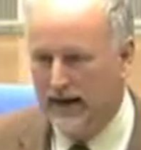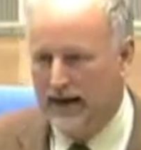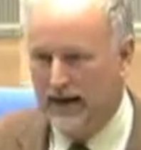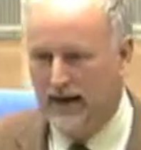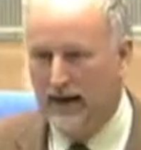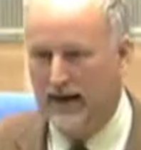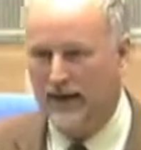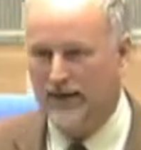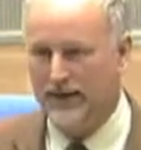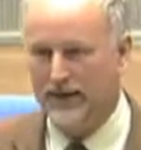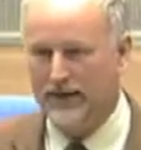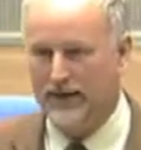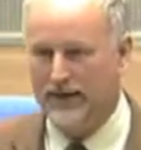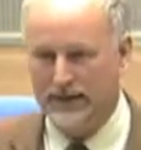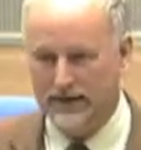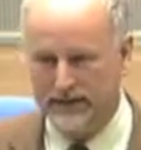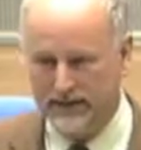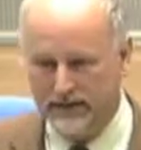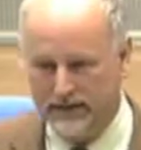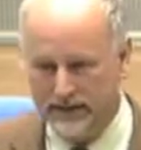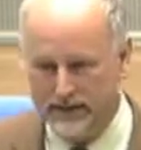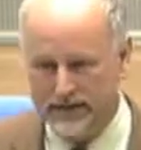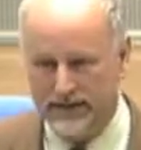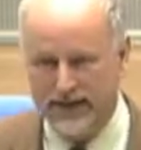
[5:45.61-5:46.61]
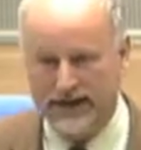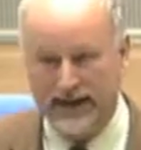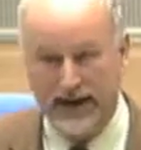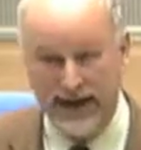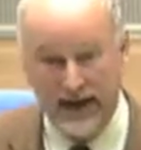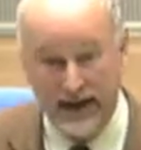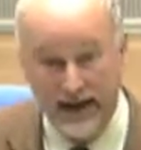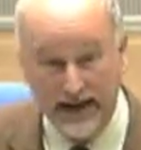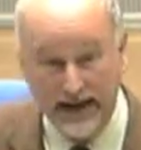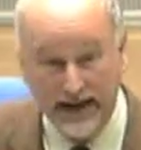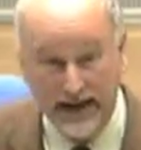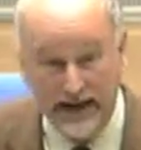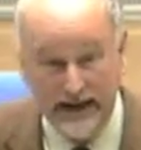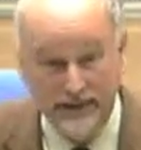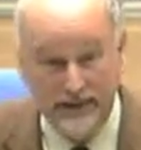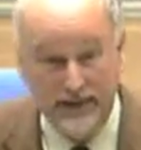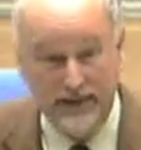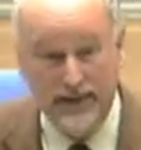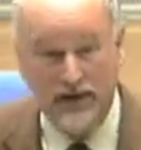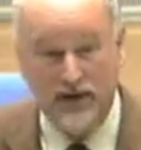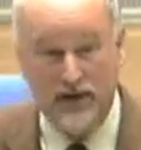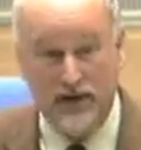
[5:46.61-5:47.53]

And this again has been